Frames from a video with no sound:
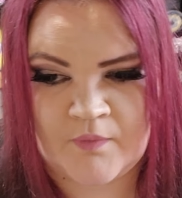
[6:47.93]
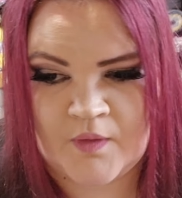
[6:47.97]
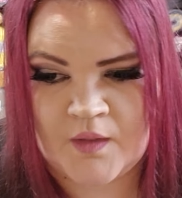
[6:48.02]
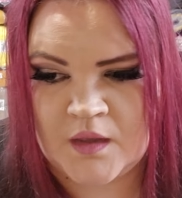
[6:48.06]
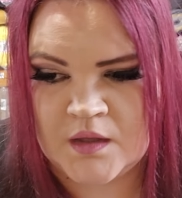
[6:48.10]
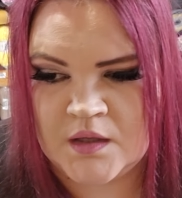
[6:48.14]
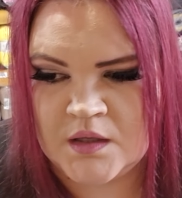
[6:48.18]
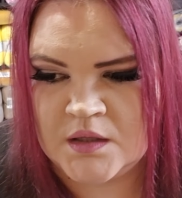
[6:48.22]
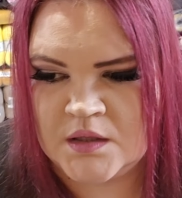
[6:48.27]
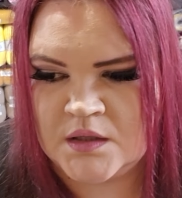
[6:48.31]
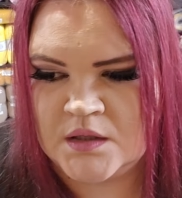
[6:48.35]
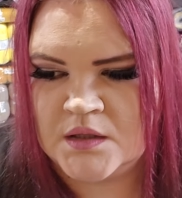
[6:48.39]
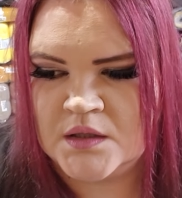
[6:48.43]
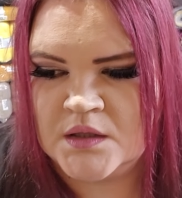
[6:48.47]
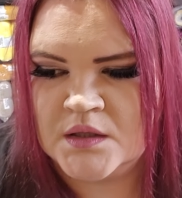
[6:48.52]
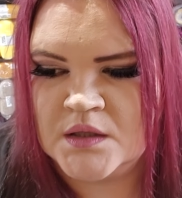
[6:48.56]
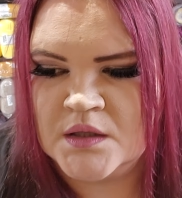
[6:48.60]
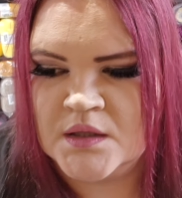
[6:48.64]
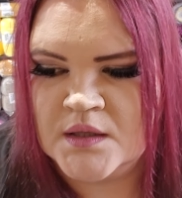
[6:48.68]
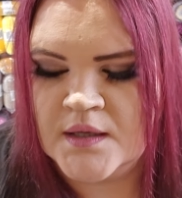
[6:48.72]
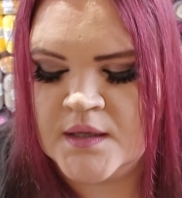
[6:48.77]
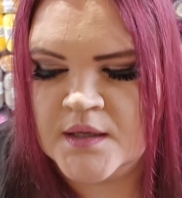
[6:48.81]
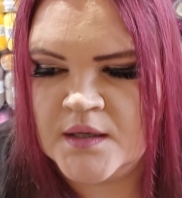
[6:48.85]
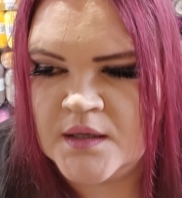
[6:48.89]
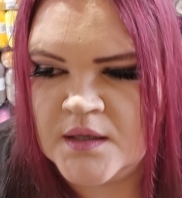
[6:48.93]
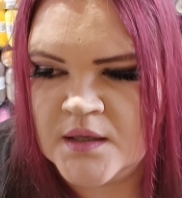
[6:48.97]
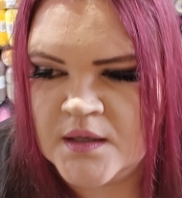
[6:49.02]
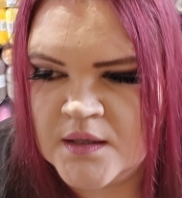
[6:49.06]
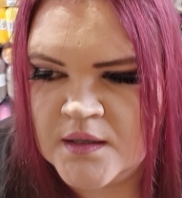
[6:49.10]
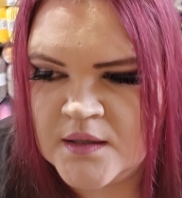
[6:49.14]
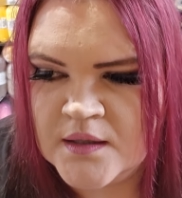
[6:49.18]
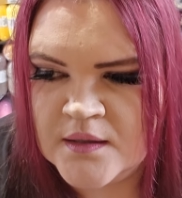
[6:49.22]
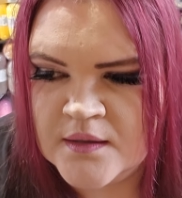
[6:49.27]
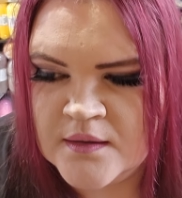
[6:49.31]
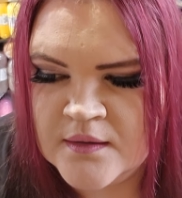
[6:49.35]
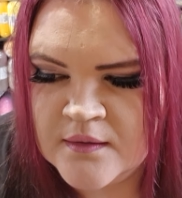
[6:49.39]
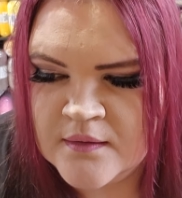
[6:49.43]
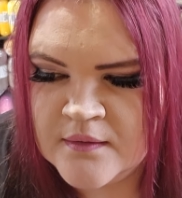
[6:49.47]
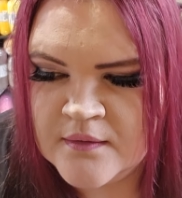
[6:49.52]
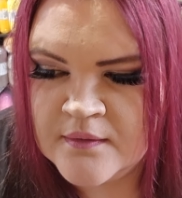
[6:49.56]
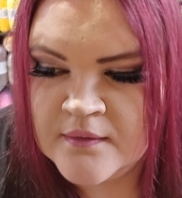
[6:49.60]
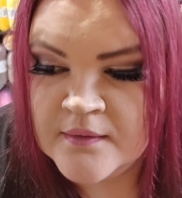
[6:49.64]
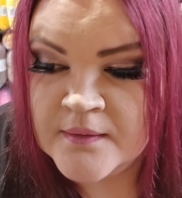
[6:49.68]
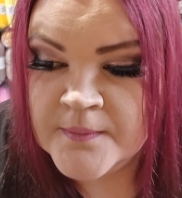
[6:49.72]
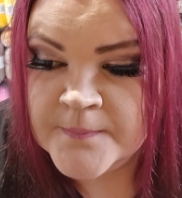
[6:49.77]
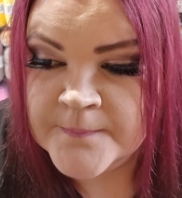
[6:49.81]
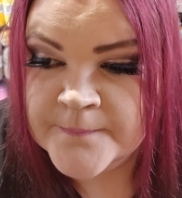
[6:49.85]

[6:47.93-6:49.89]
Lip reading: Nobody speaks.